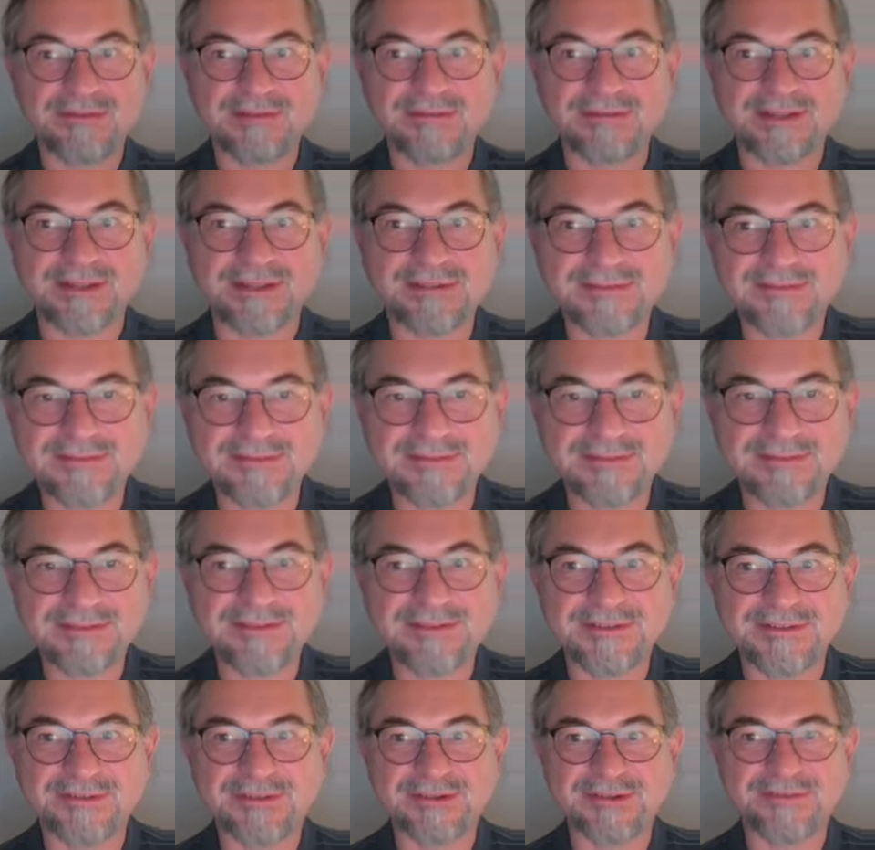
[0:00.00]
that
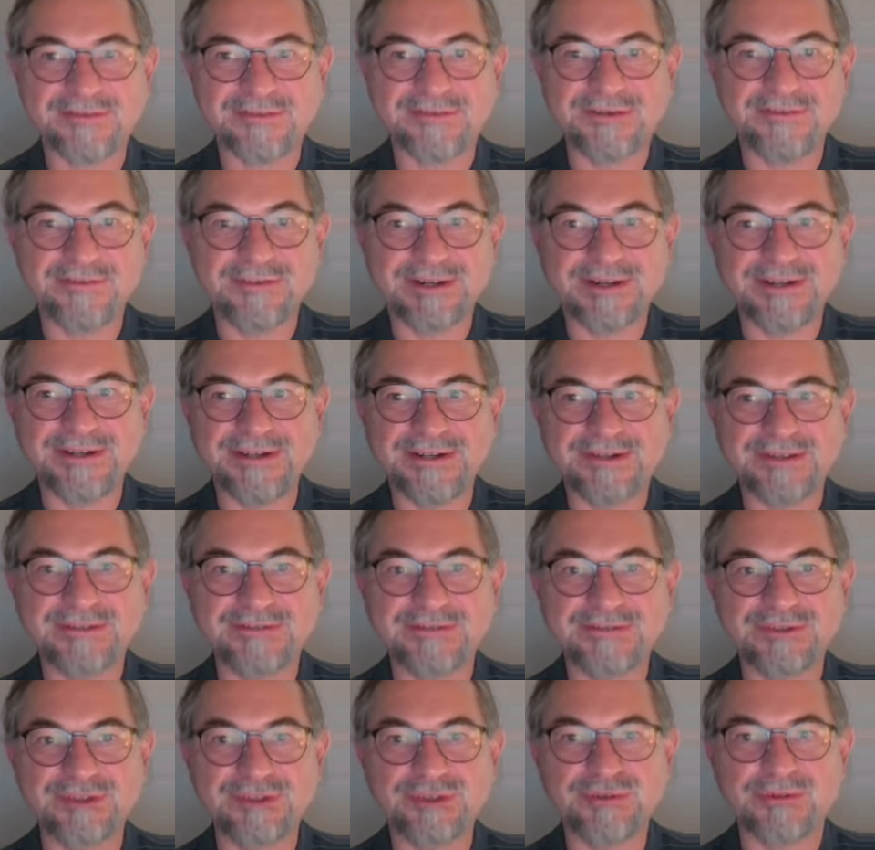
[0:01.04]
it's a, a, very nice
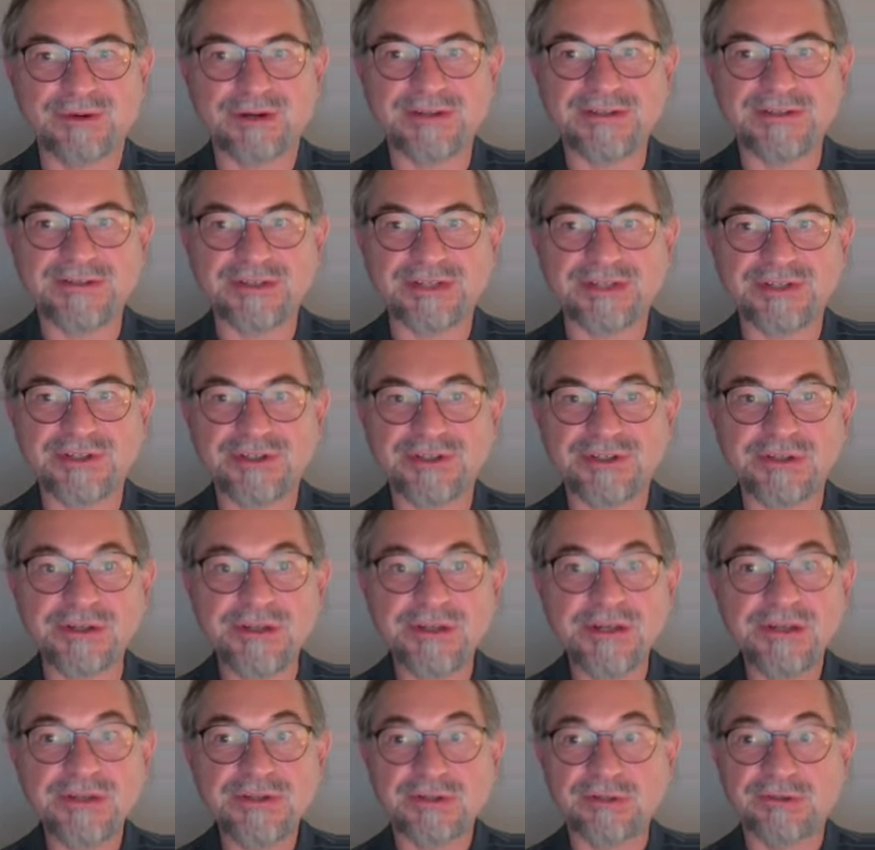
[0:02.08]
visualization.
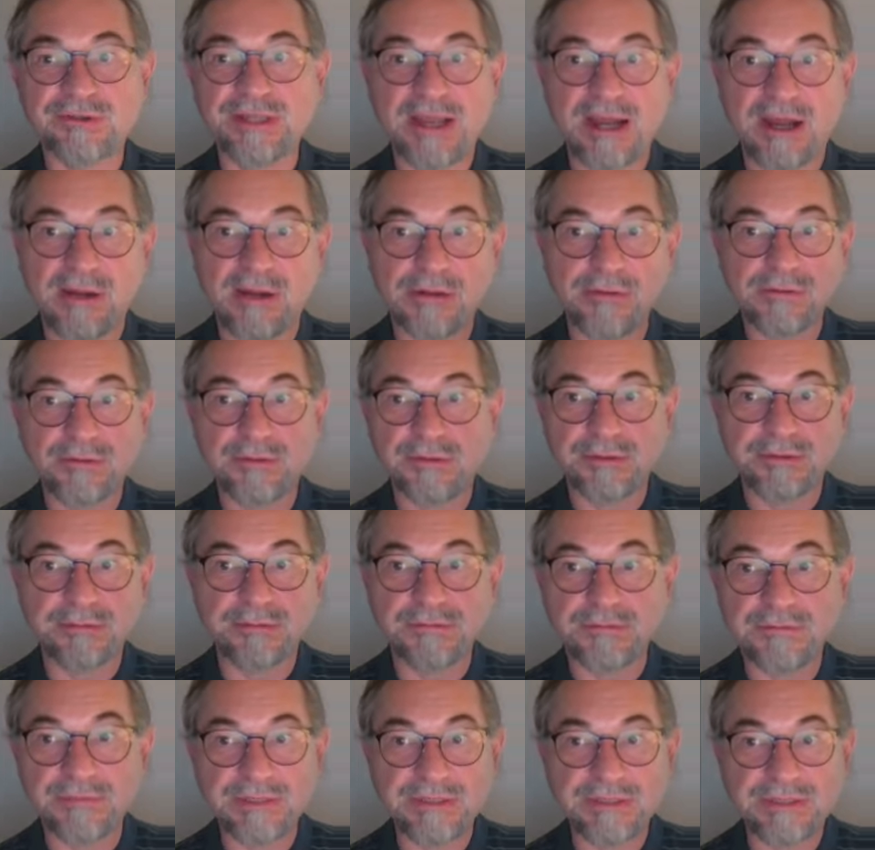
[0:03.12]
So the
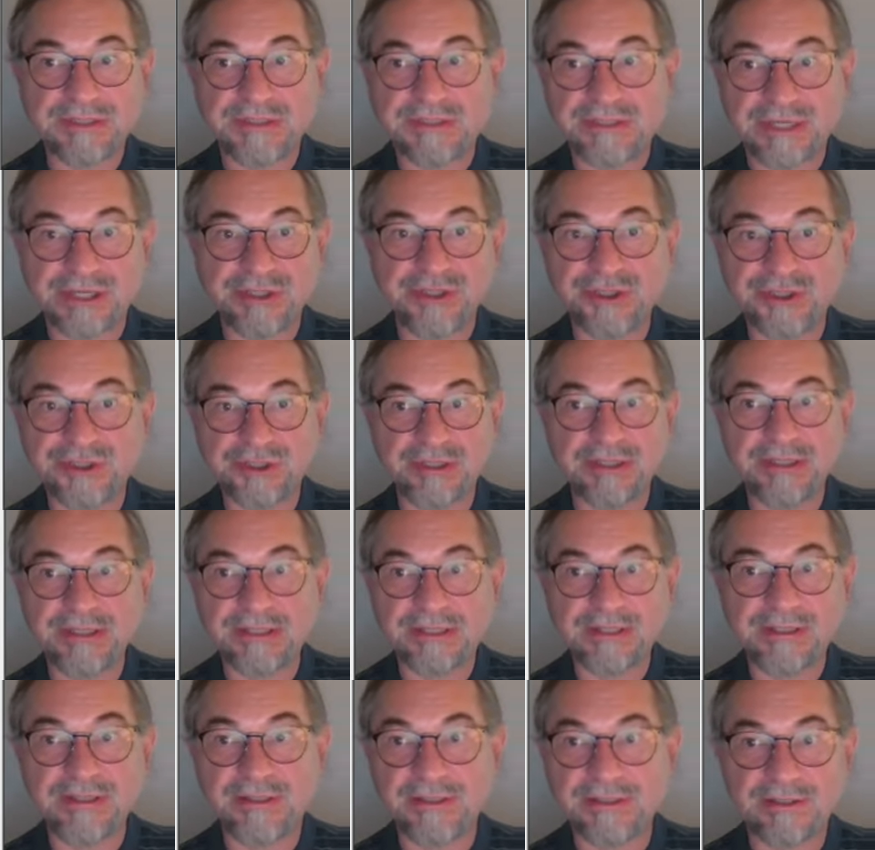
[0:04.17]
algorithm is essentially
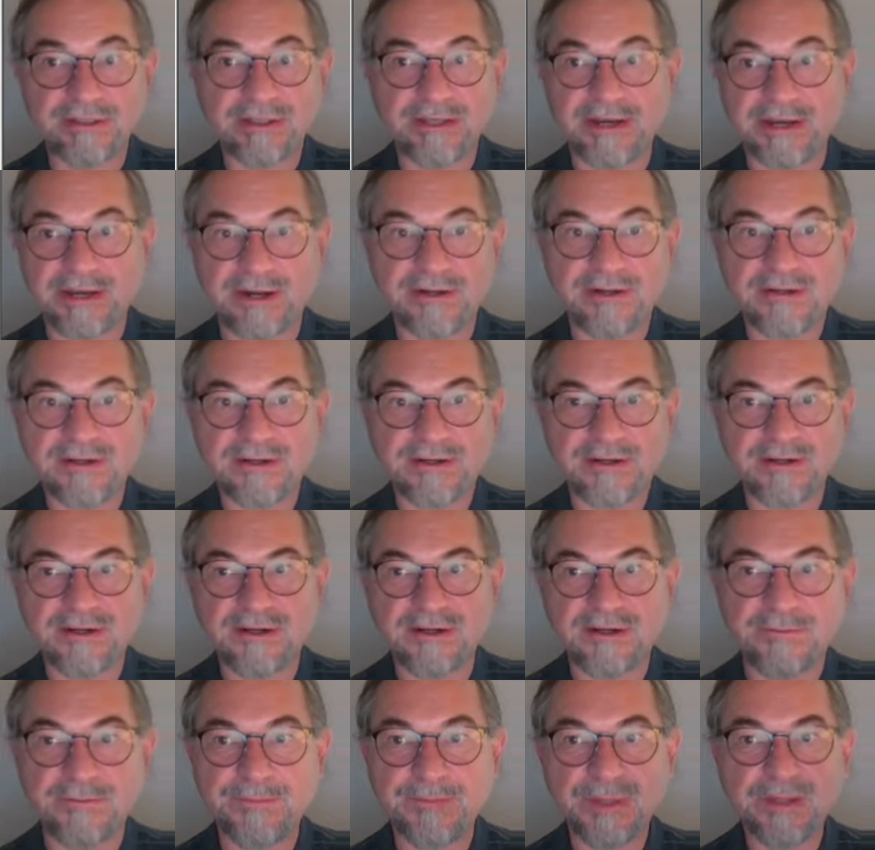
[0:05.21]
uh, there.
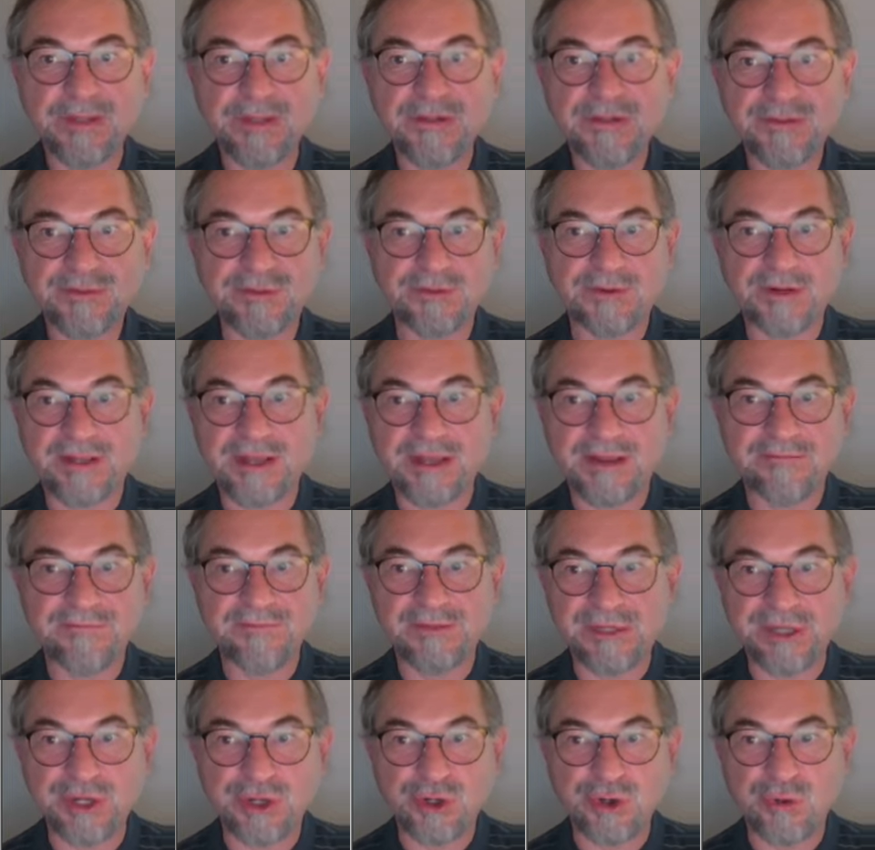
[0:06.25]
Um, so I gave
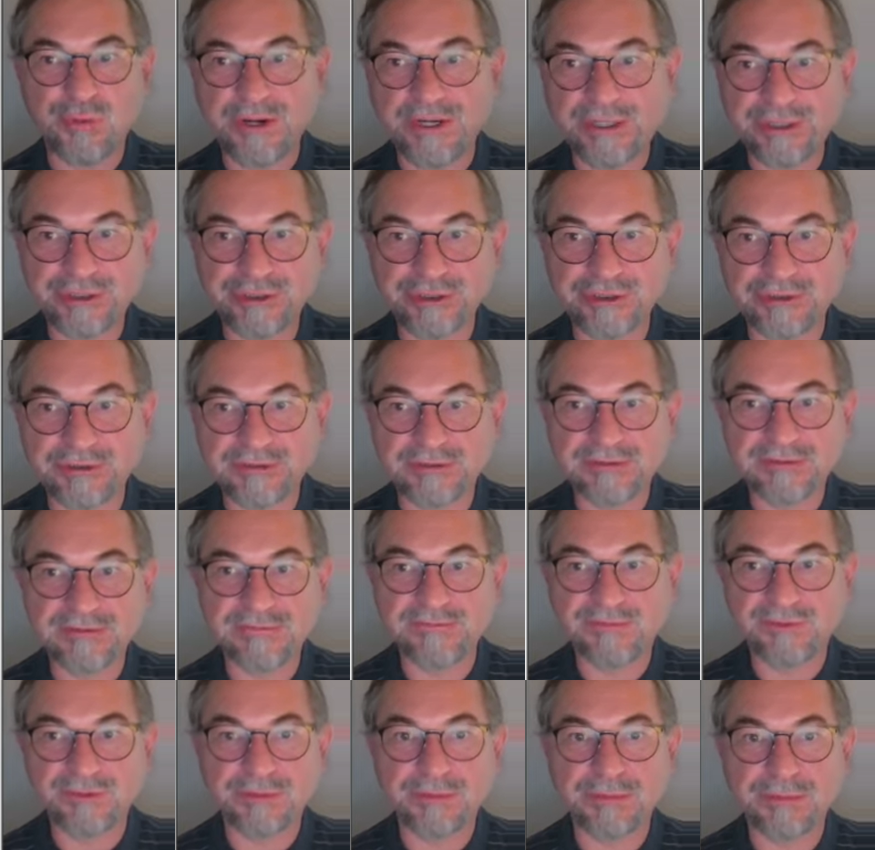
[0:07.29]
the equations
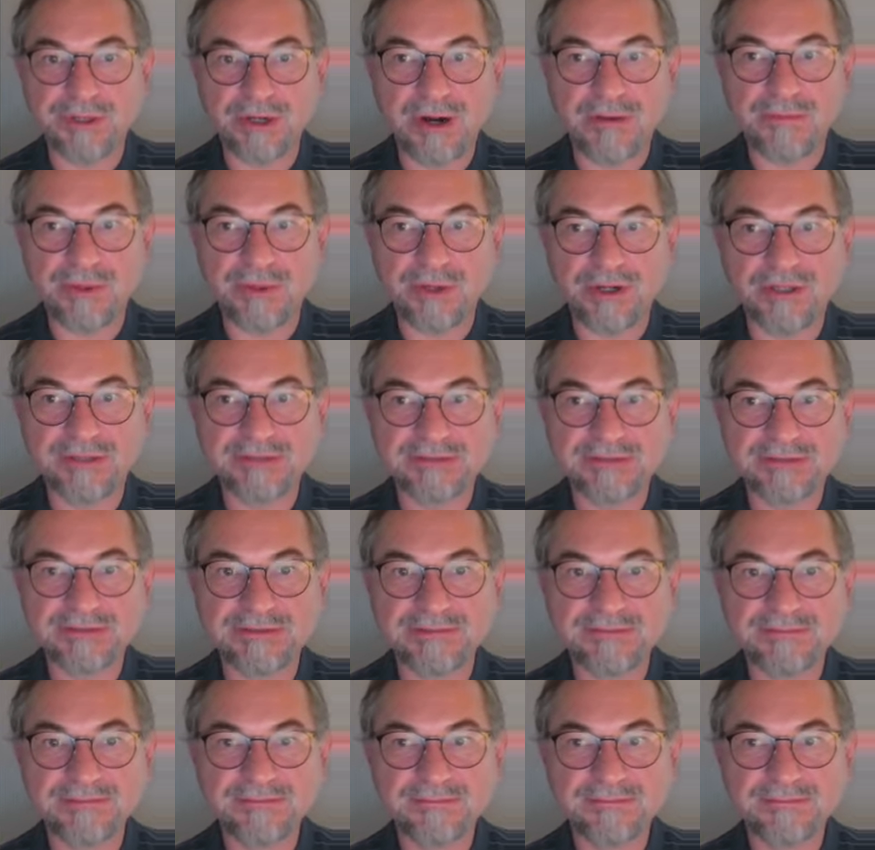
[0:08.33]
for the parabolas.